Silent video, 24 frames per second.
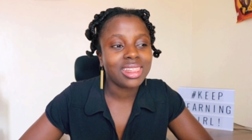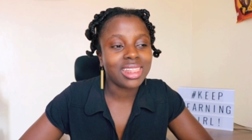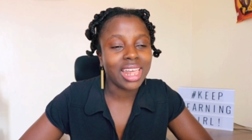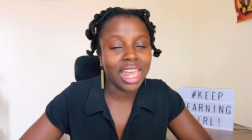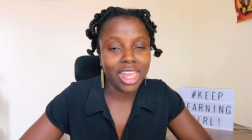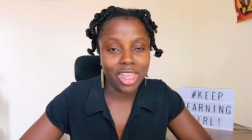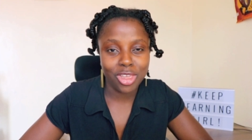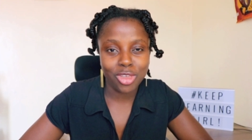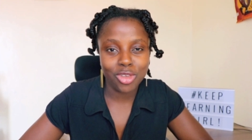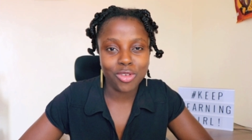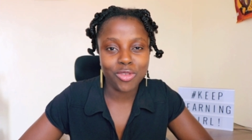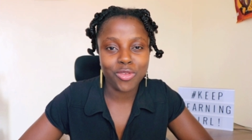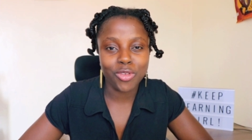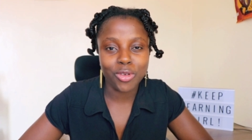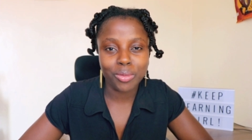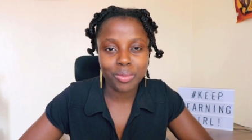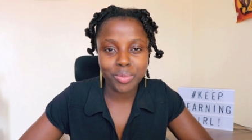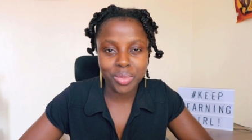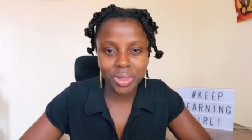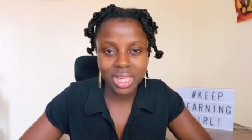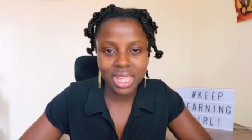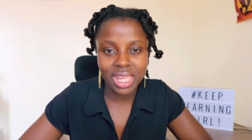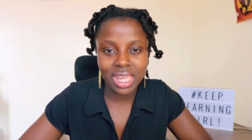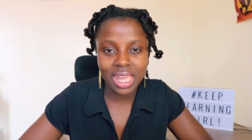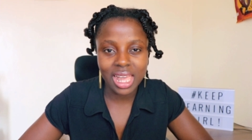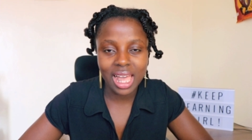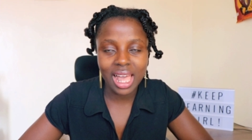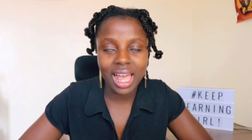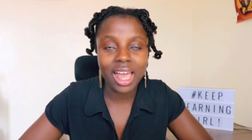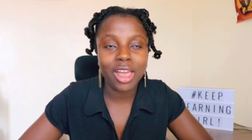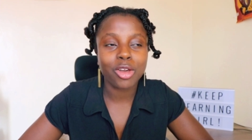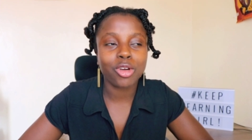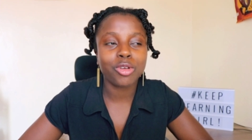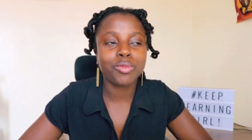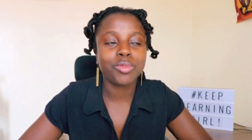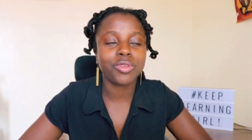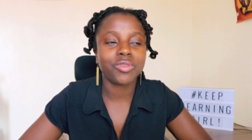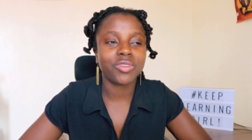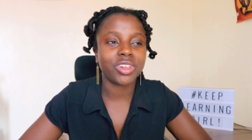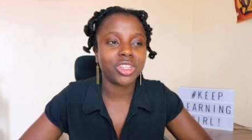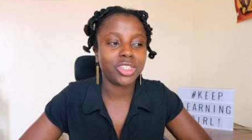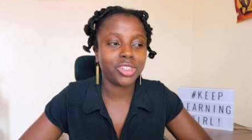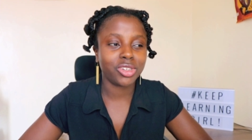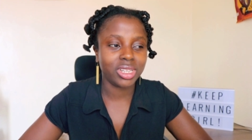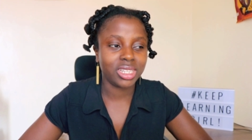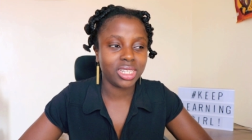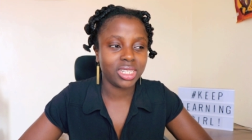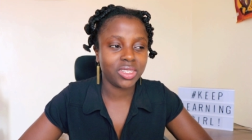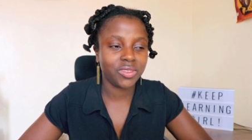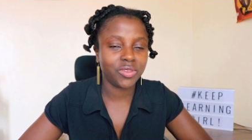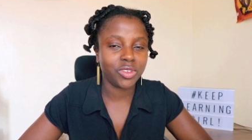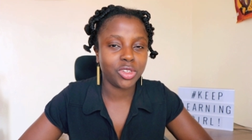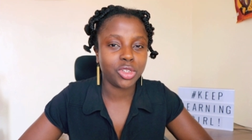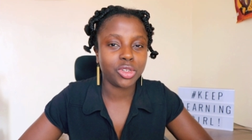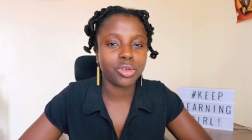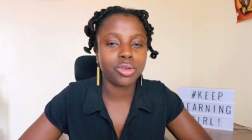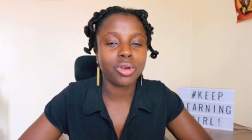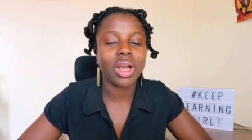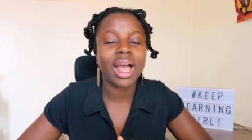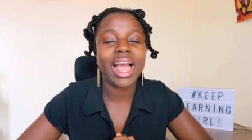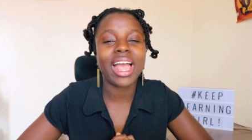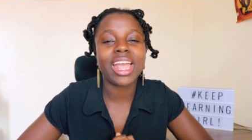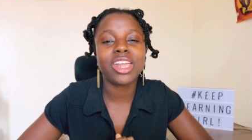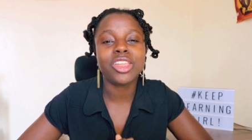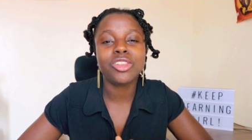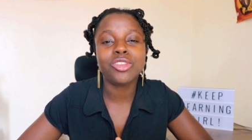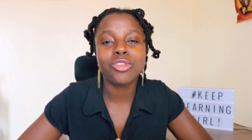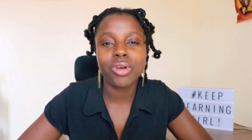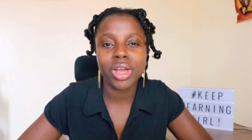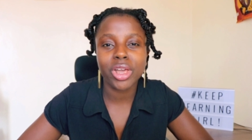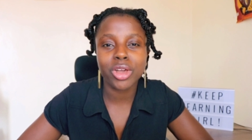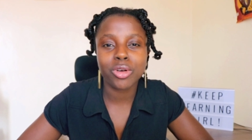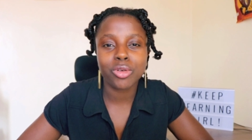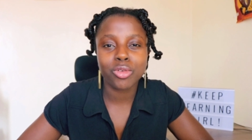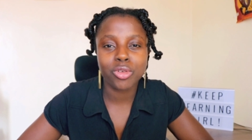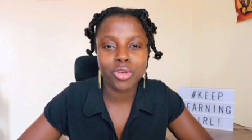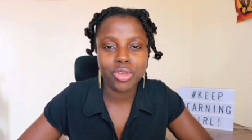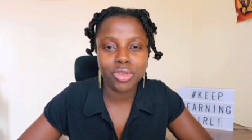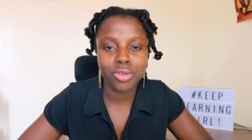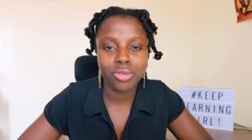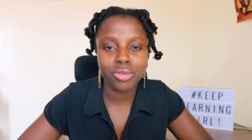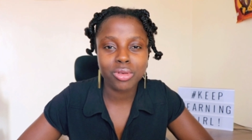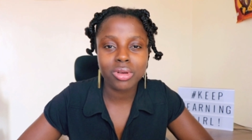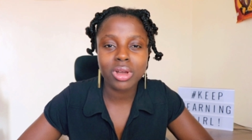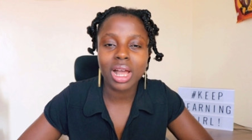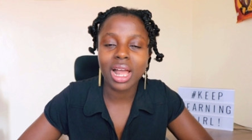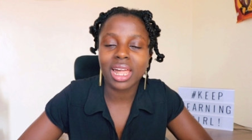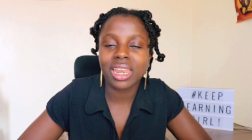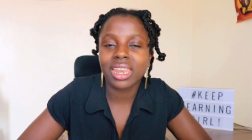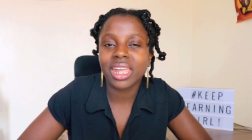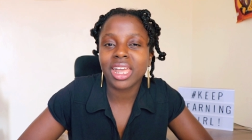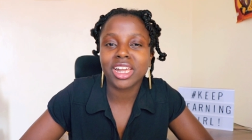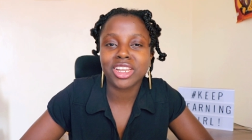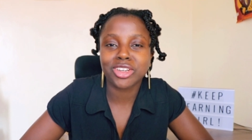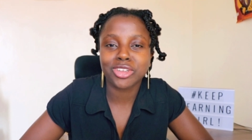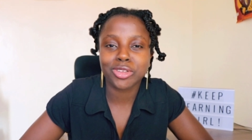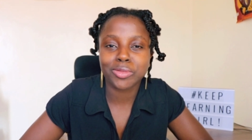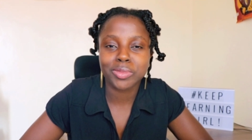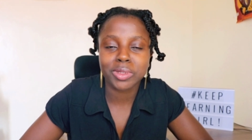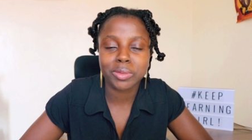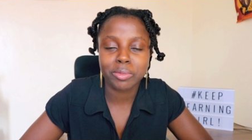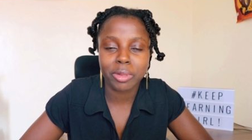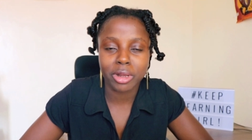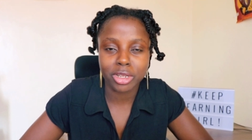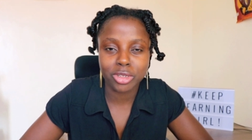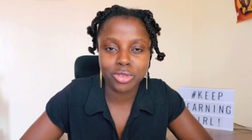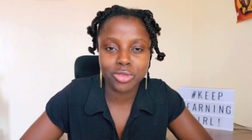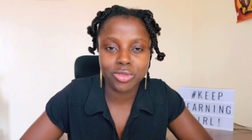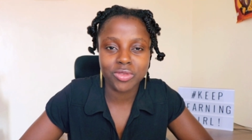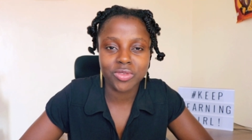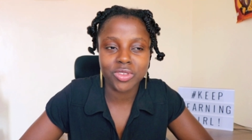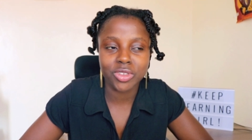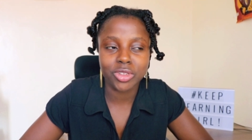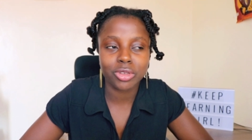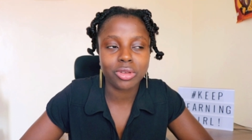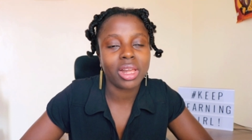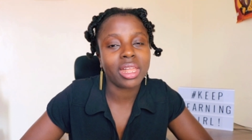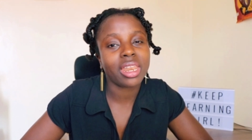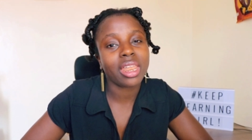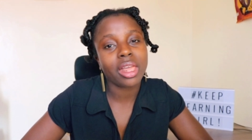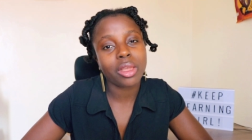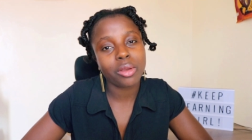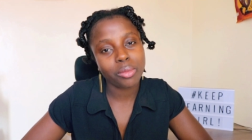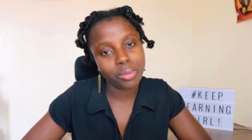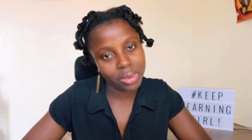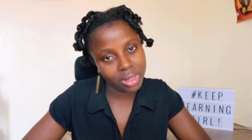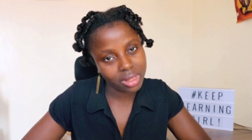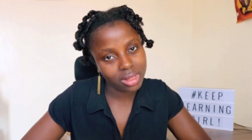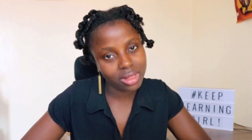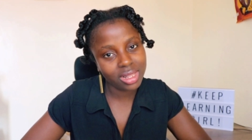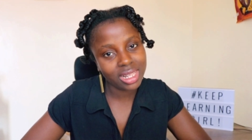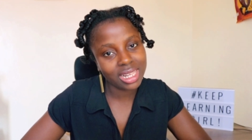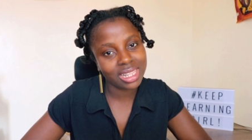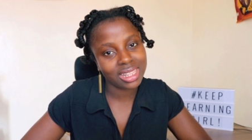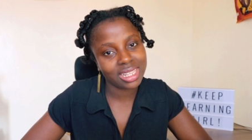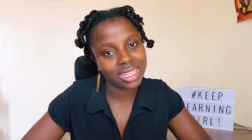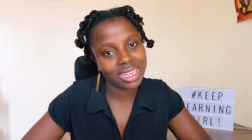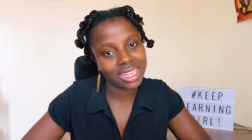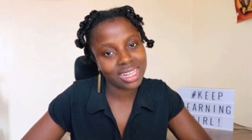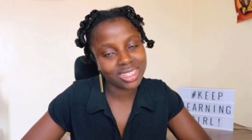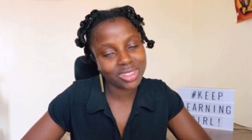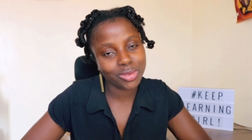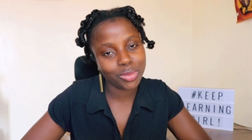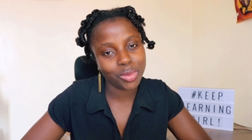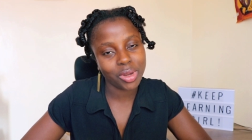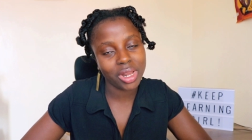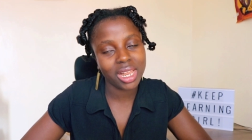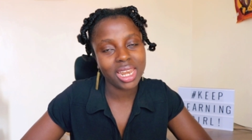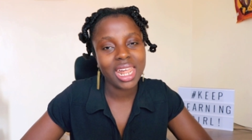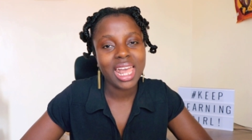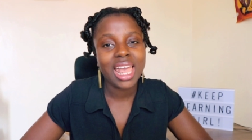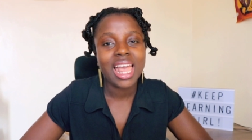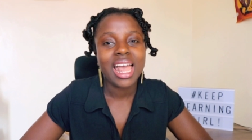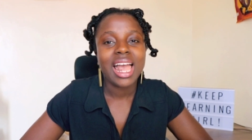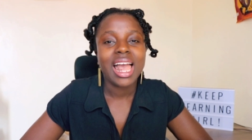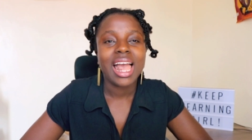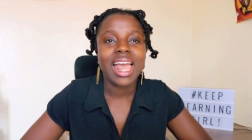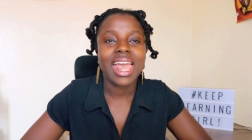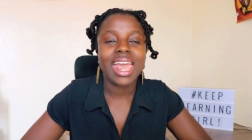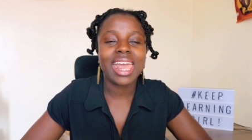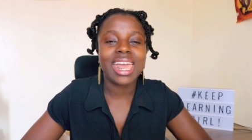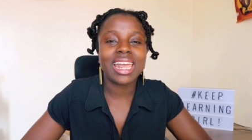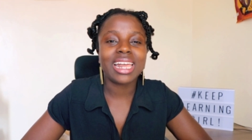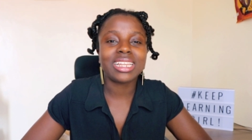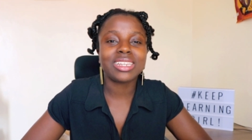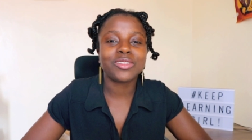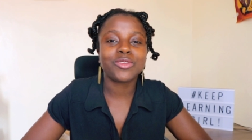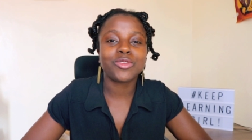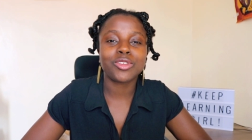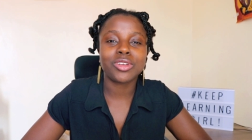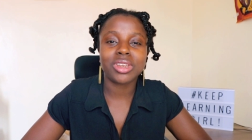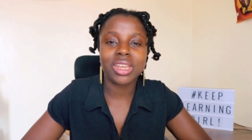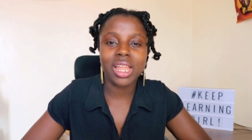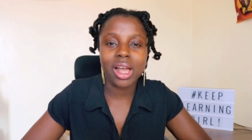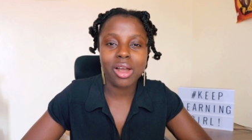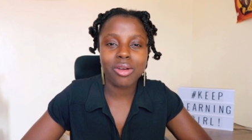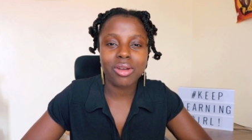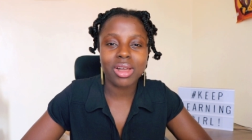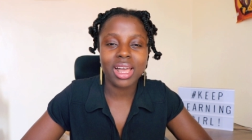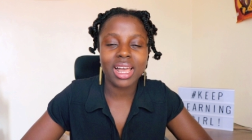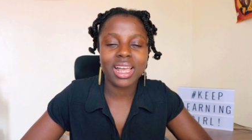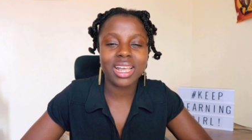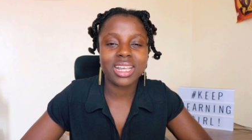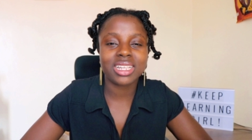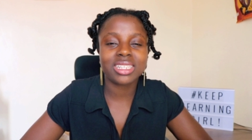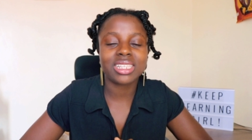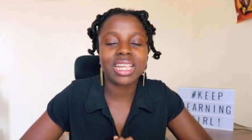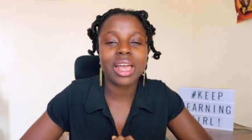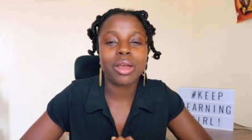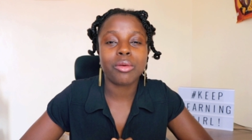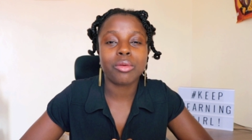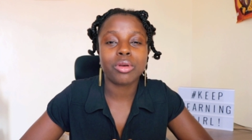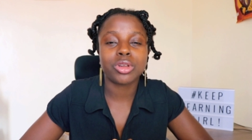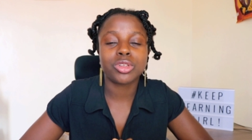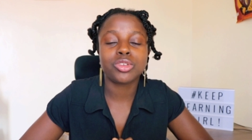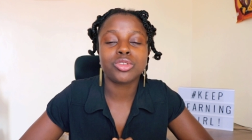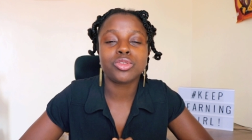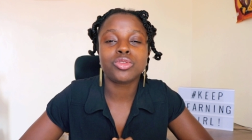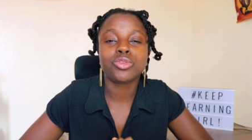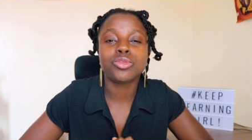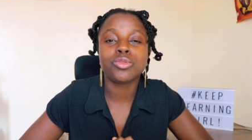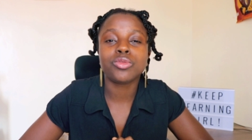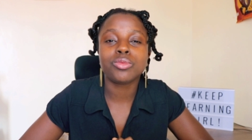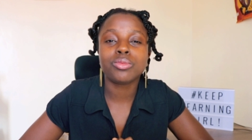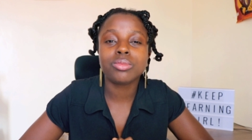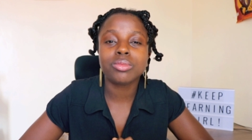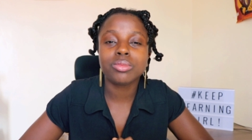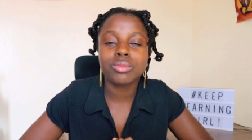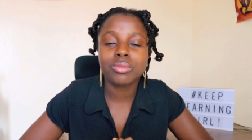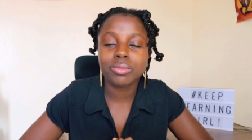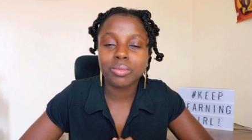thank you for being here i hope you've enjoyed this video i know i owe you an airdrops part 2 video and i will in the next one and for now guys i want you to